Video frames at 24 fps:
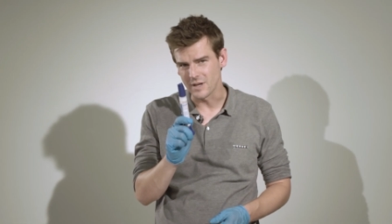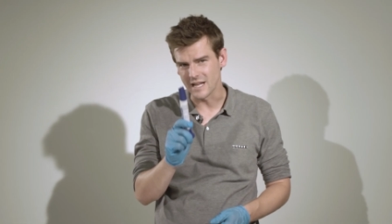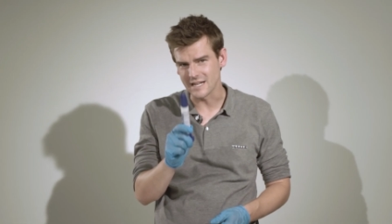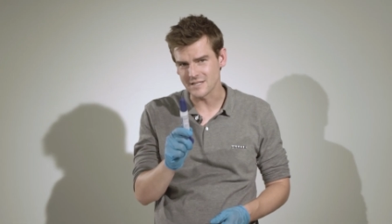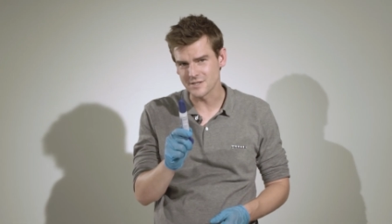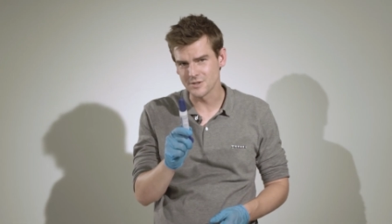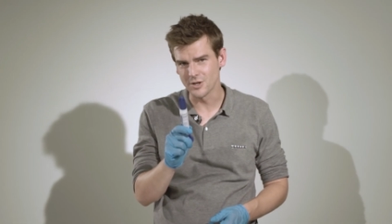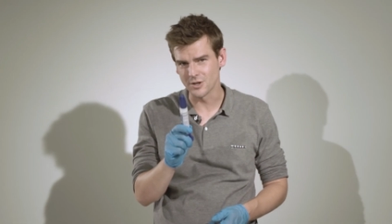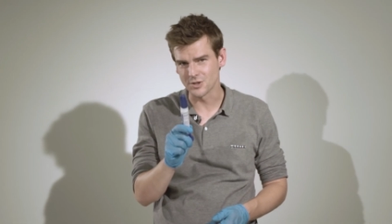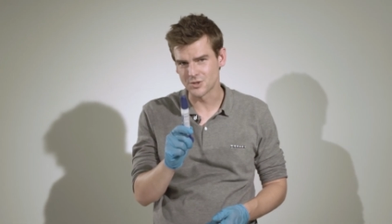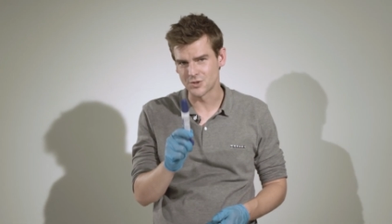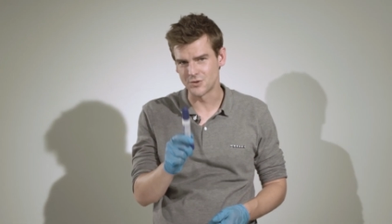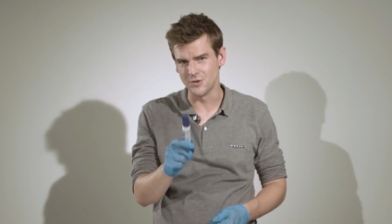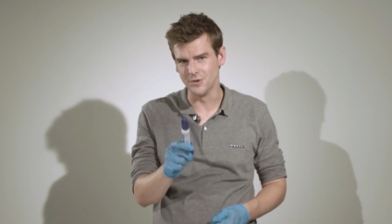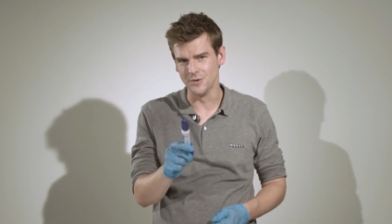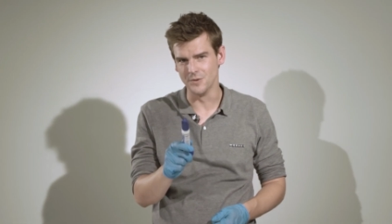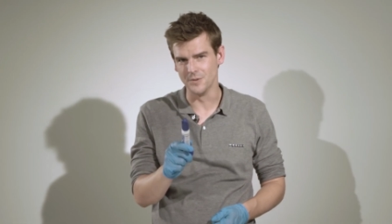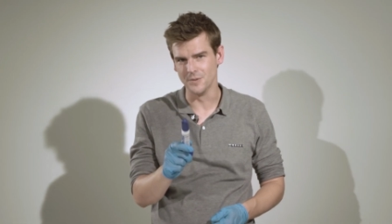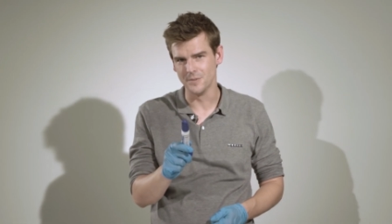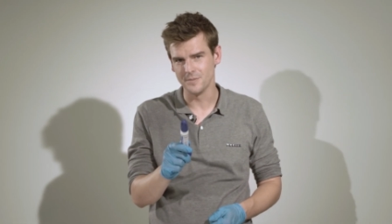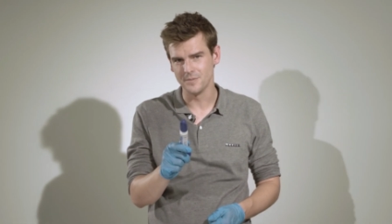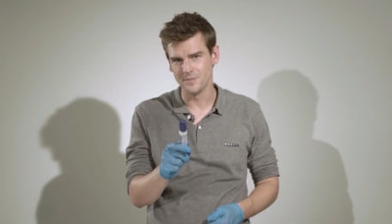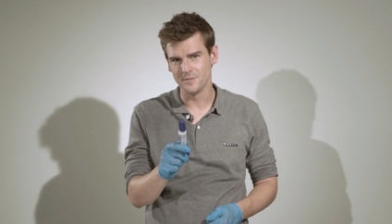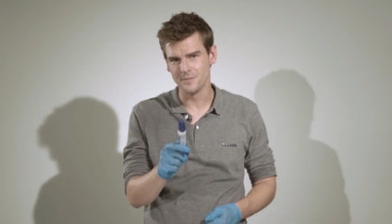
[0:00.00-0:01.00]
But that's not
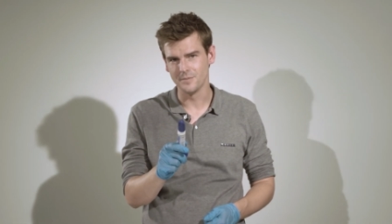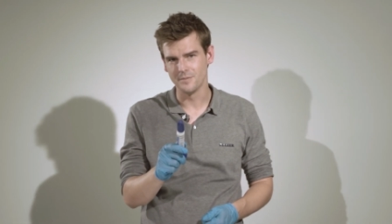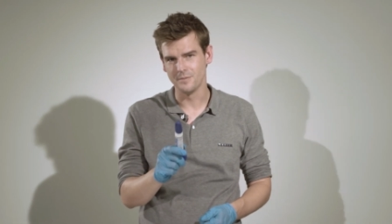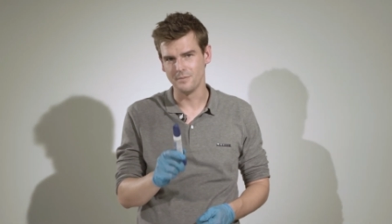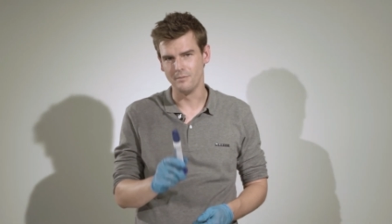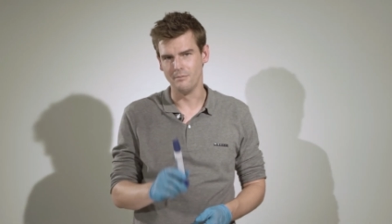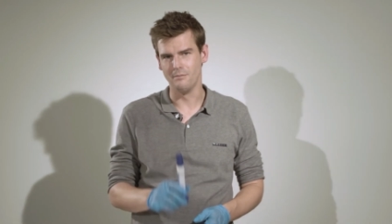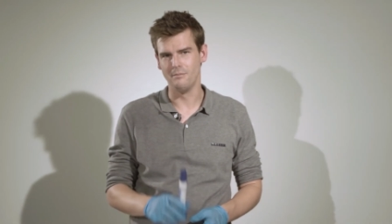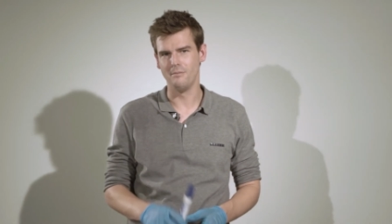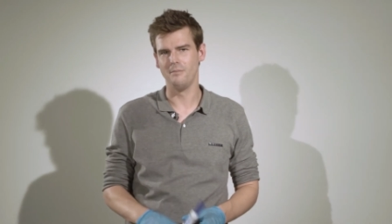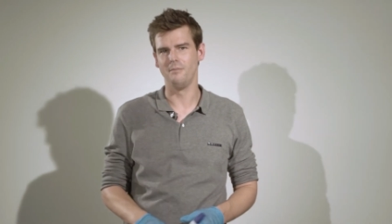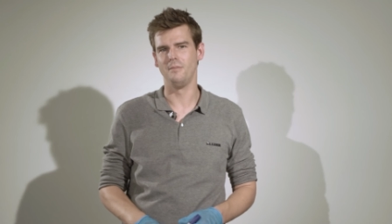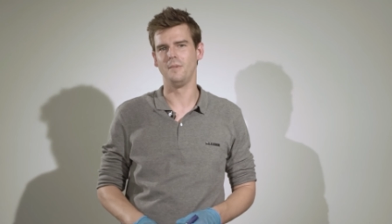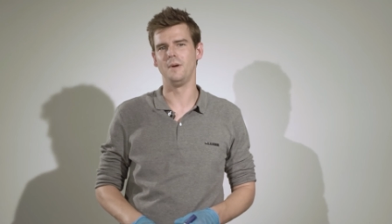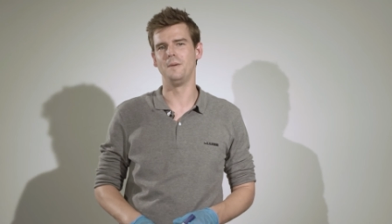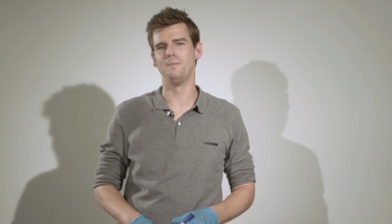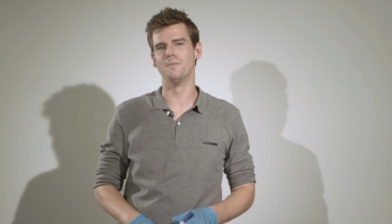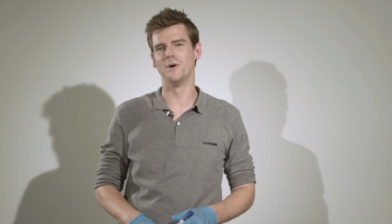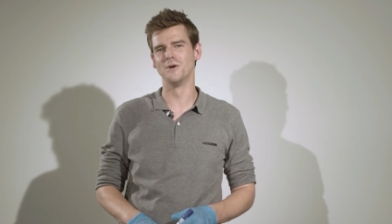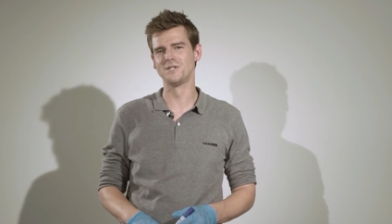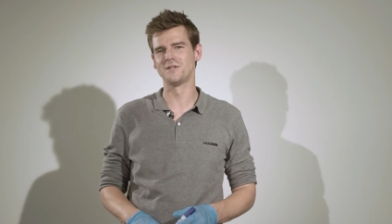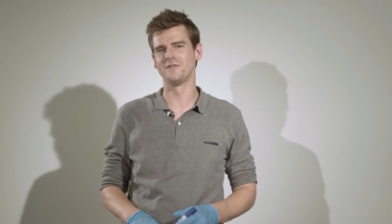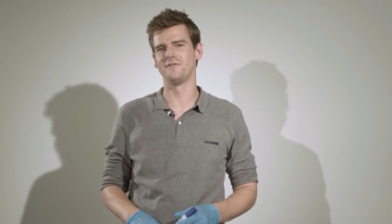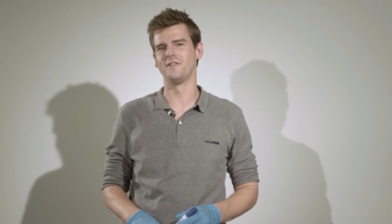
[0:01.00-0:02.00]
true. In
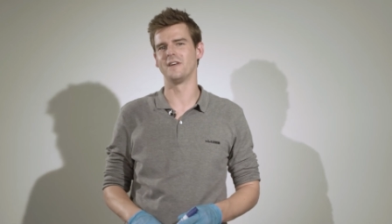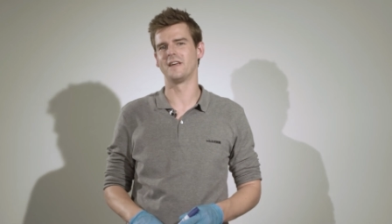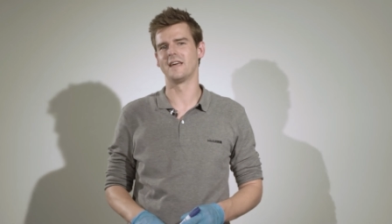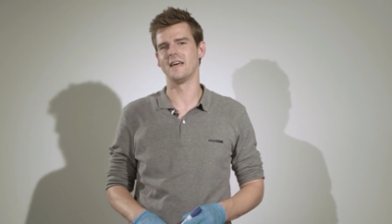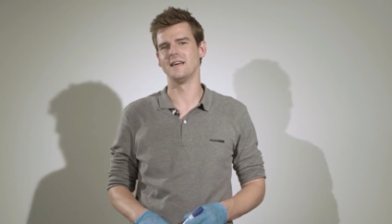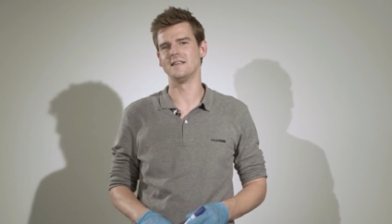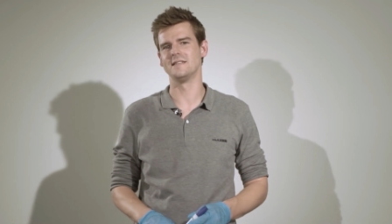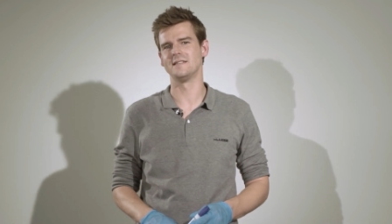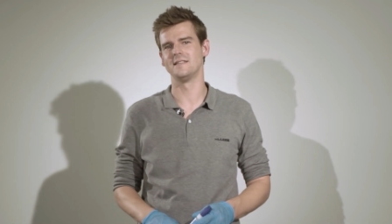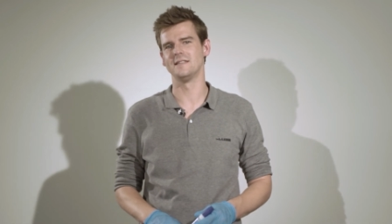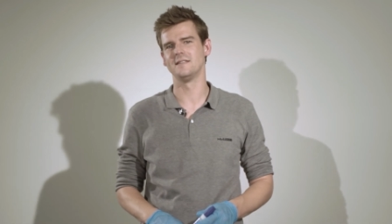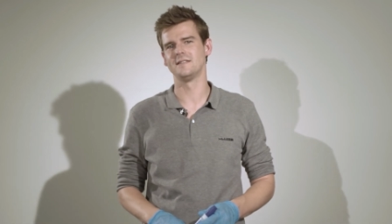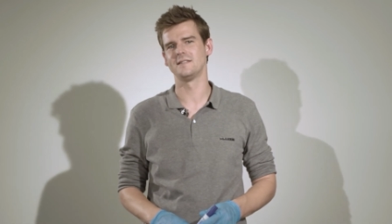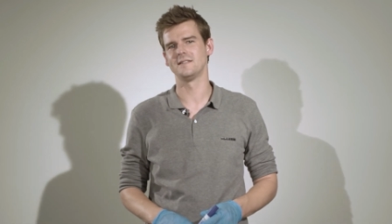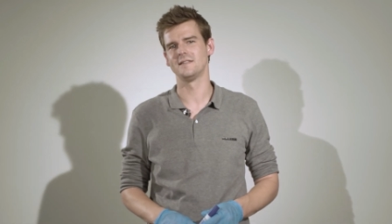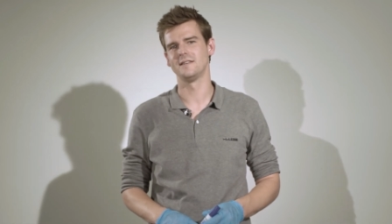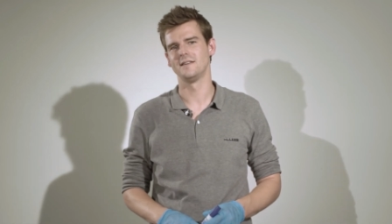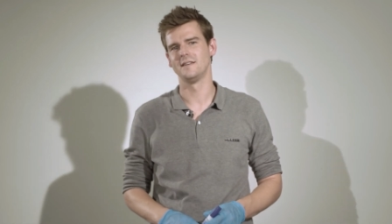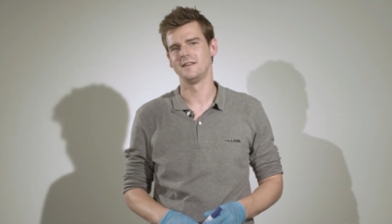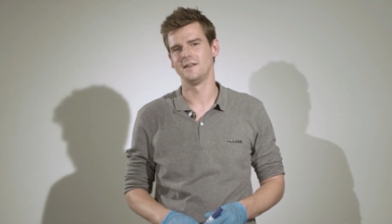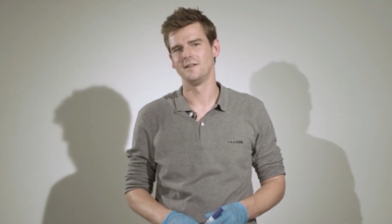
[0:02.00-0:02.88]
most of the cases,